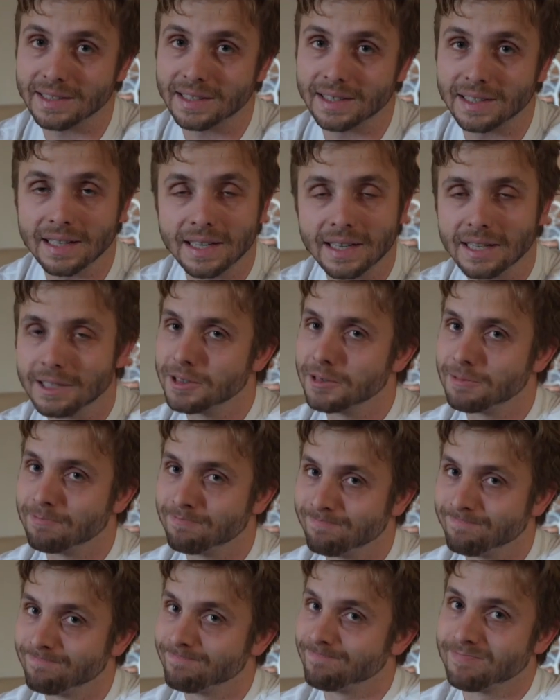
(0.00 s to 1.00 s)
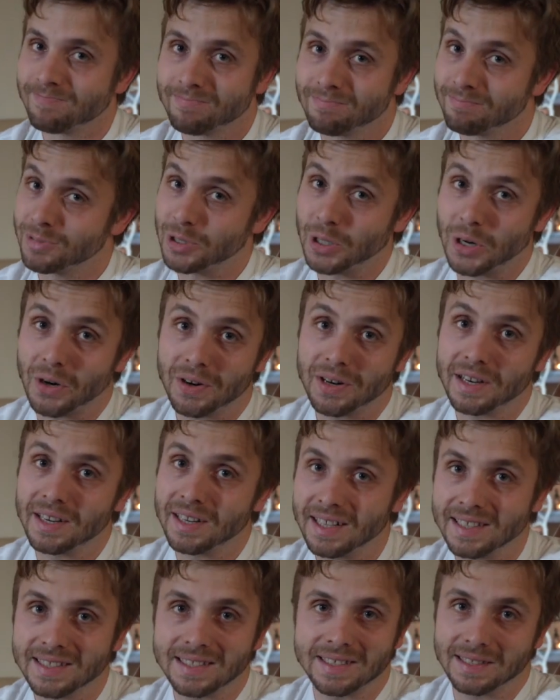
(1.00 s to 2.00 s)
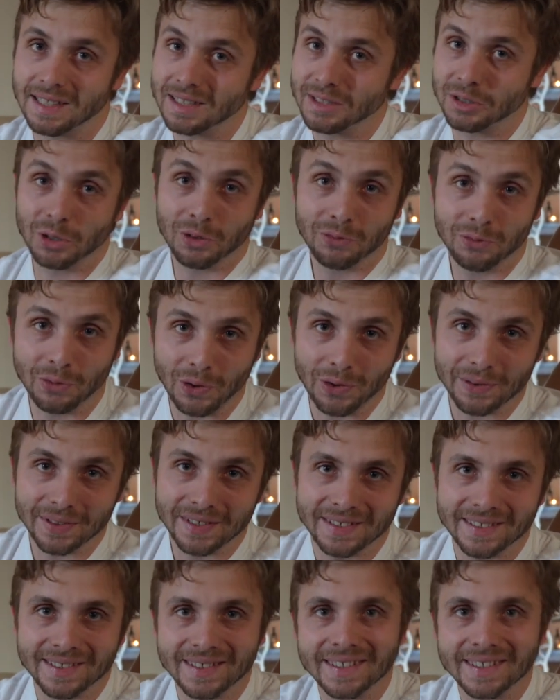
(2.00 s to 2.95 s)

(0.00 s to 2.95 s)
it, sorry, that's your fault.